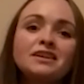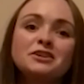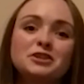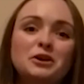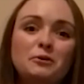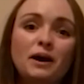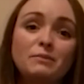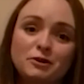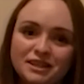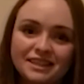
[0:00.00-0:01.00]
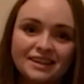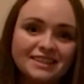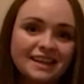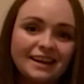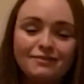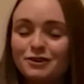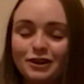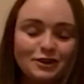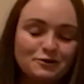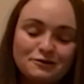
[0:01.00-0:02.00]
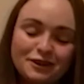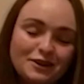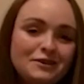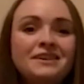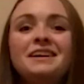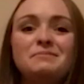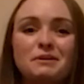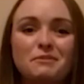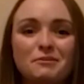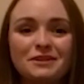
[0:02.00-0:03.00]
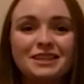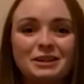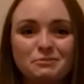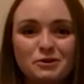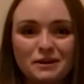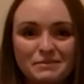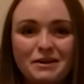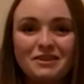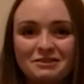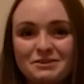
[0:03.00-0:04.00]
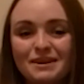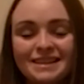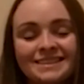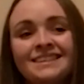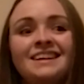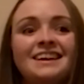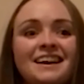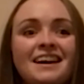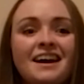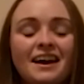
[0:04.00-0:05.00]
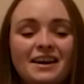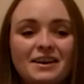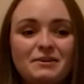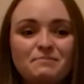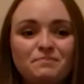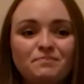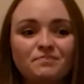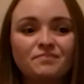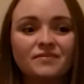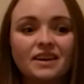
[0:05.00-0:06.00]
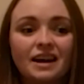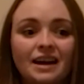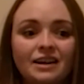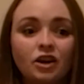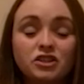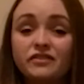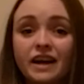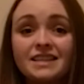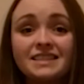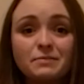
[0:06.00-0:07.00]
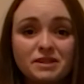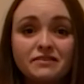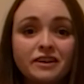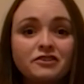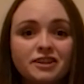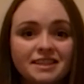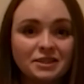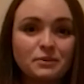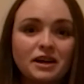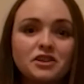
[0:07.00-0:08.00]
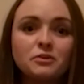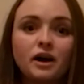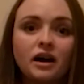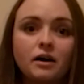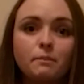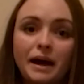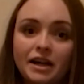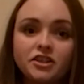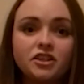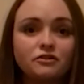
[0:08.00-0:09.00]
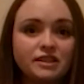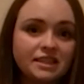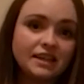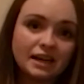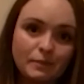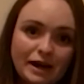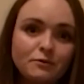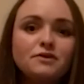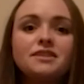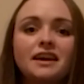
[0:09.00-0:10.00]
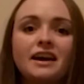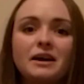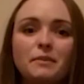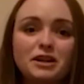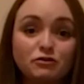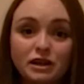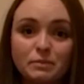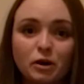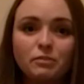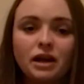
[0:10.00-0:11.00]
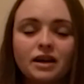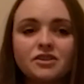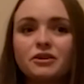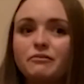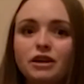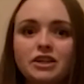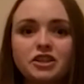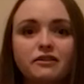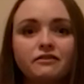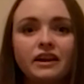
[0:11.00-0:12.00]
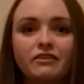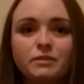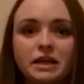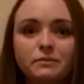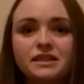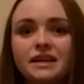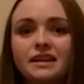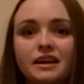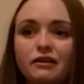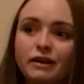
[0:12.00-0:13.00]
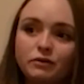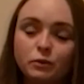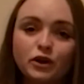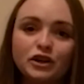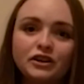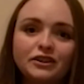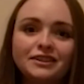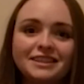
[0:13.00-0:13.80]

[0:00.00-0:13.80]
So I'm only starting, I've not learned an awful lot, but I'm hoping to learn more when I'm out there as well. And lots of IST are busy fundraising as well, so our badge has recently come out and is really popular, so I'm really chuffed that I've been able to send it around the world.